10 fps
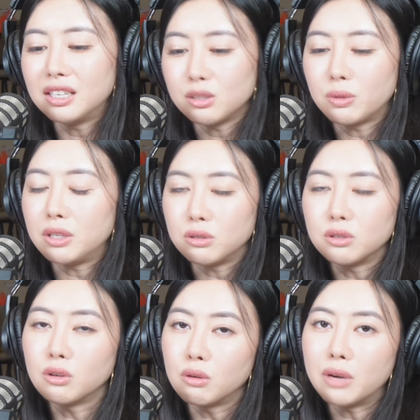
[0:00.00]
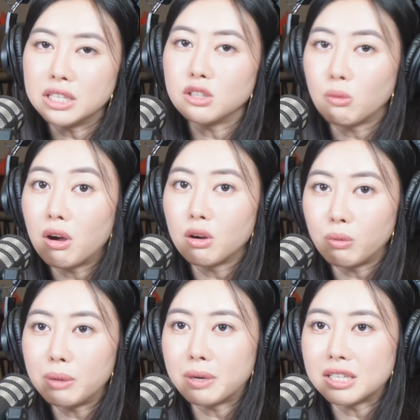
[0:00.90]
that's when you will know when's your walk
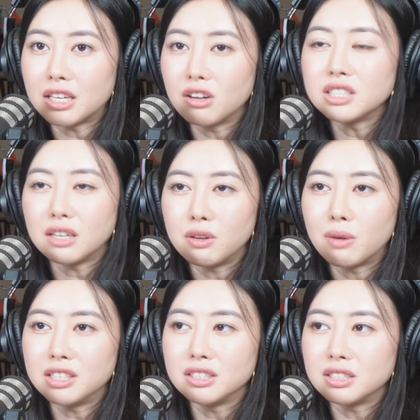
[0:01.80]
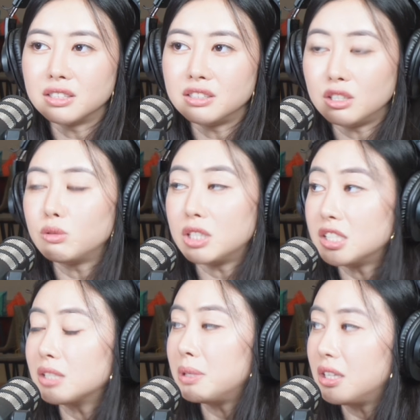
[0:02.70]
away price. Because everyone's
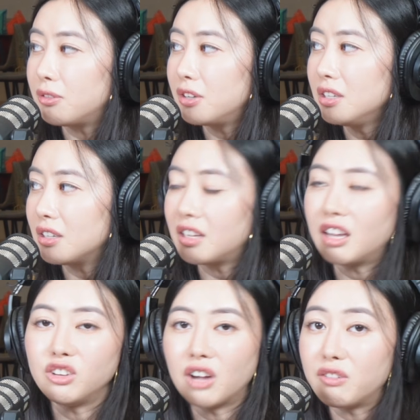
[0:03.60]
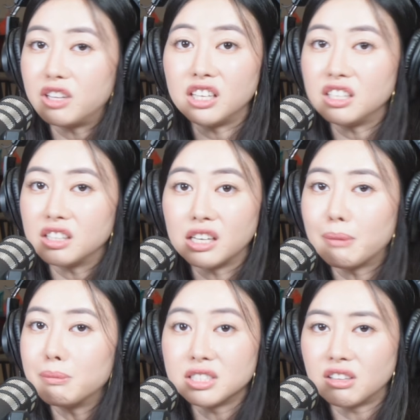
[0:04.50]
situation is a bit different. The tenure, everything, the
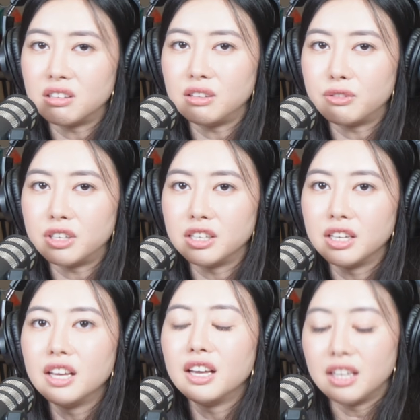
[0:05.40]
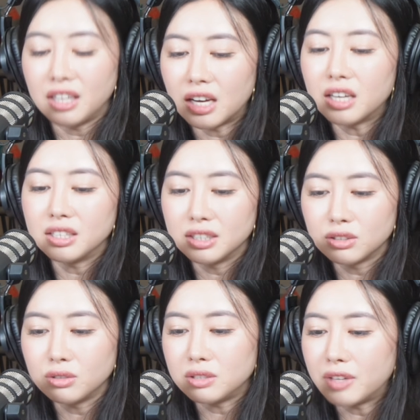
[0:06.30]
numbers are all different. Yeah,
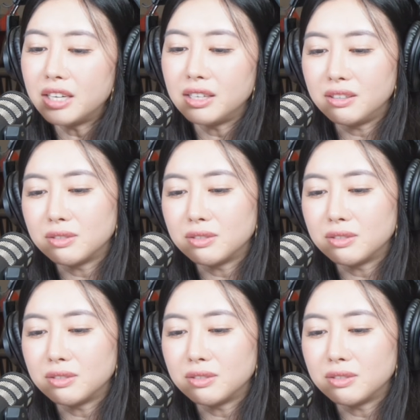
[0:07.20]
so it's very